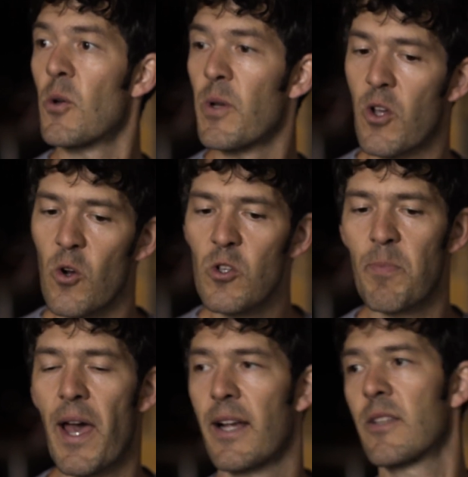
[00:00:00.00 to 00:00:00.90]
So it goes
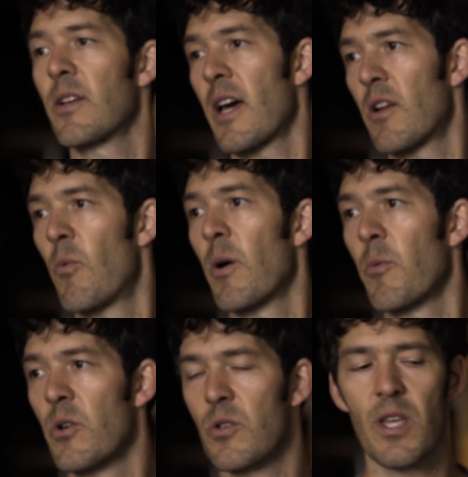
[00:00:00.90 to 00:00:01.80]
back to kind of what
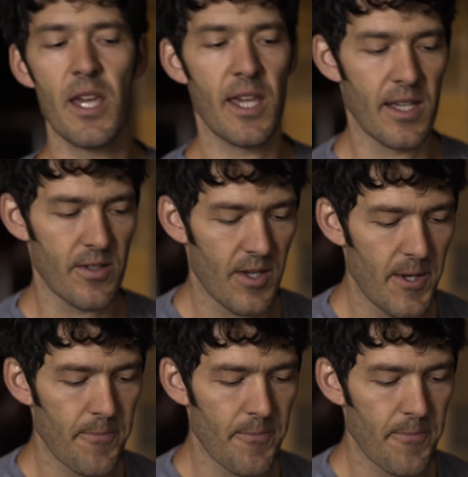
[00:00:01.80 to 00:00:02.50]
we were saying is